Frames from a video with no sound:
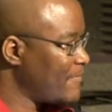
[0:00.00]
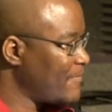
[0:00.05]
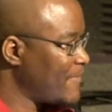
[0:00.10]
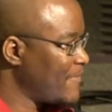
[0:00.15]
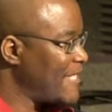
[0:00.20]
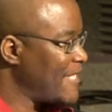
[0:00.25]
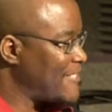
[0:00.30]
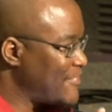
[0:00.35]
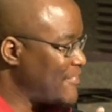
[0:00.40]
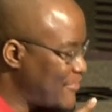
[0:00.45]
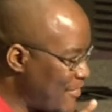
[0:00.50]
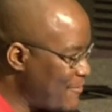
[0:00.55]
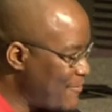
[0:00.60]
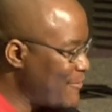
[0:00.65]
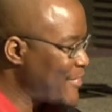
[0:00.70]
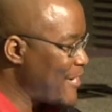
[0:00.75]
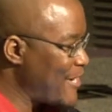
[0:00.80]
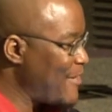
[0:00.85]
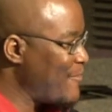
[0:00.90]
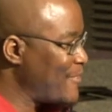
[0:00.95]
that you don't
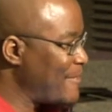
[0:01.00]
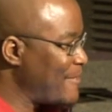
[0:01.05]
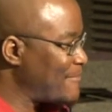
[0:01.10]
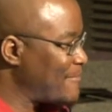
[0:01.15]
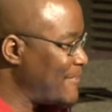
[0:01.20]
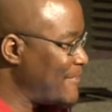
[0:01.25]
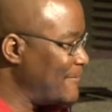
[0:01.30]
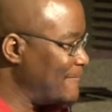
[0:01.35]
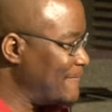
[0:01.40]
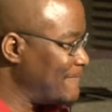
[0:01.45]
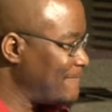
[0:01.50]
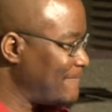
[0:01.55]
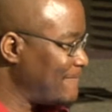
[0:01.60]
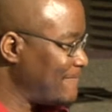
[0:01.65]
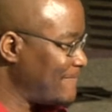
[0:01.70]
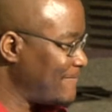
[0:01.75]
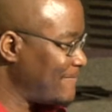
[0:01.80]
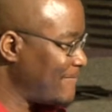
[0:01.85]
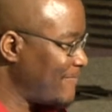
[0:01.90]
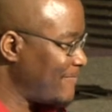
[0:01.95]
want to own up to.
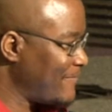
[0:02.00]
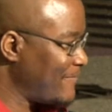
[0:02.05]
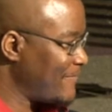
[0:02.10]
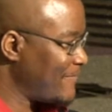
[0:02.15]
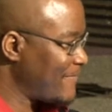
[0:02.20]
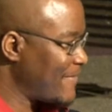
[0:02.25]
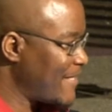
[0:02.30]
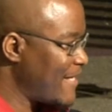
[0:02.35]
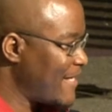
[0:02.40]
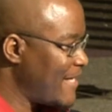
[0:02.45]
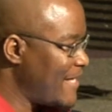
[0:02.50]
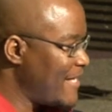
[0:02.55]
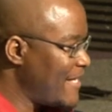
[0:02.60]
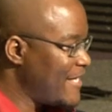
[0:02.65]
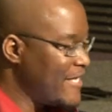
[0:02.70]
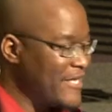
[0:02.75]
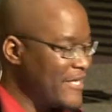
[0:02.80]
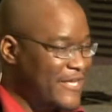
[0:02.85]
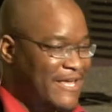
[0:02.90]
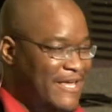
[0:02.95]

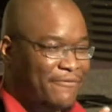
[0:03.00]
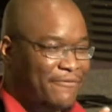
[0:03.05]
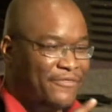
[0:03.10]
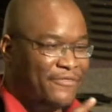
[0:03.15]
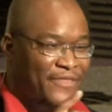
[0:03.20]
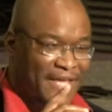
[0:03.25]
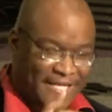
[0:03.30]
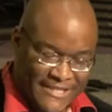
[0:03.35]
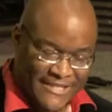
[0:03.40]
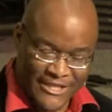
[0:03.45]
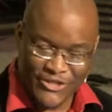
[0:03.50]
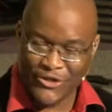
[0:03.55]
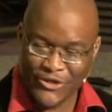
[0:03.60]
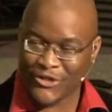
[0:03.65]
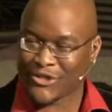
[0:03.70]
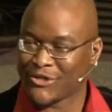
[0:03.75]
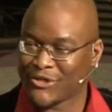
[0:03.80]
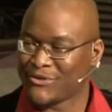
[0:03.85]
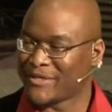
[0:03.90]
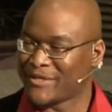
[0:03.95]
You have things that you're
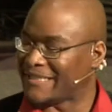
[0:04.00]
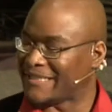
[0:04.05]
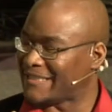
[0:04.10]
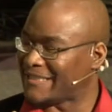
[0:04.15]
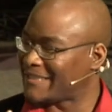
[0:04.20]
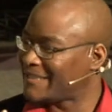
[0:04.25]
doing